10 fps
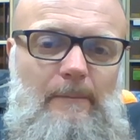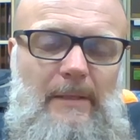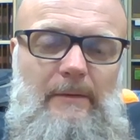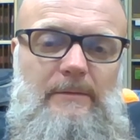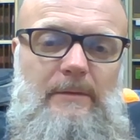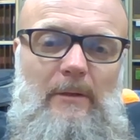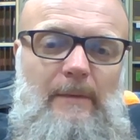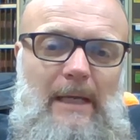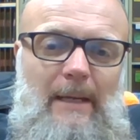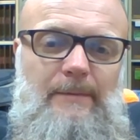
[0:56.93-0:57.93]
picoscope
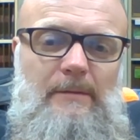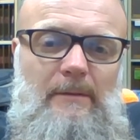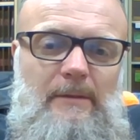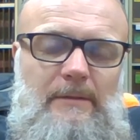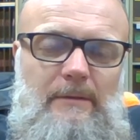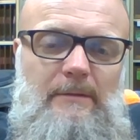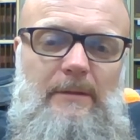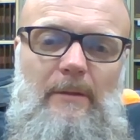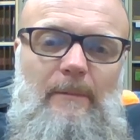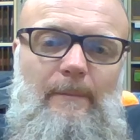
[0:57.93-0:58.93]
capture on the
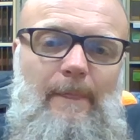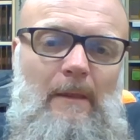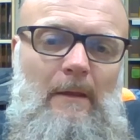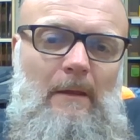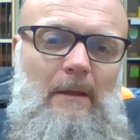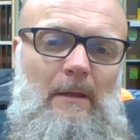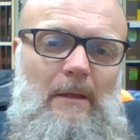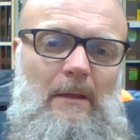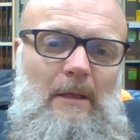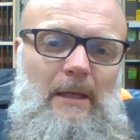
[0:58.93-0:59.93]
oscilloscope,
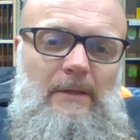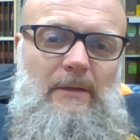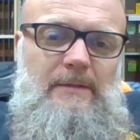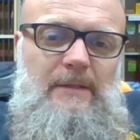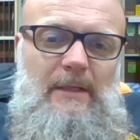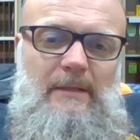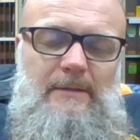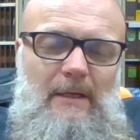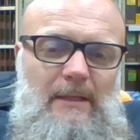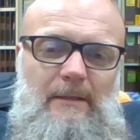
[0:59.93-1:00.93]
and you can see
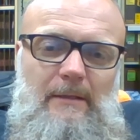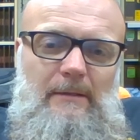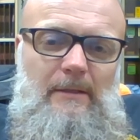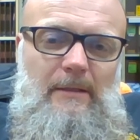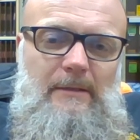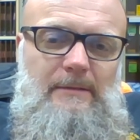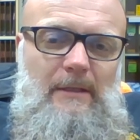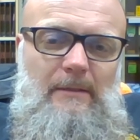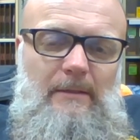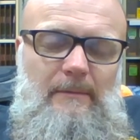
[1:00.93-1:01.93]
inside the
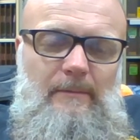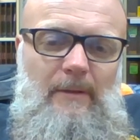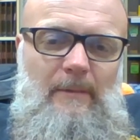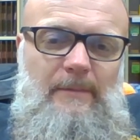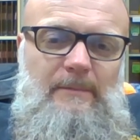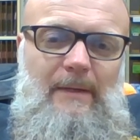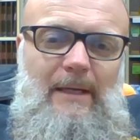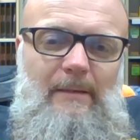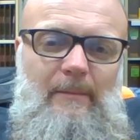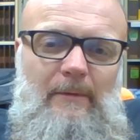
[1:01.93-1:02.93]
inside of the pump is
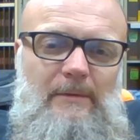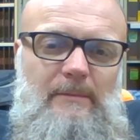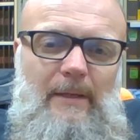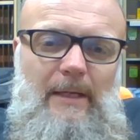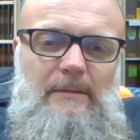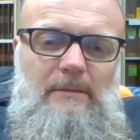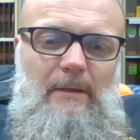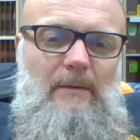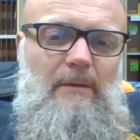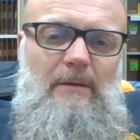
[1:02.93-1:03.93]
bad, the motor's bad, so I
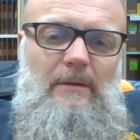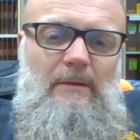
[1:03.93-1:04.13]
ordered a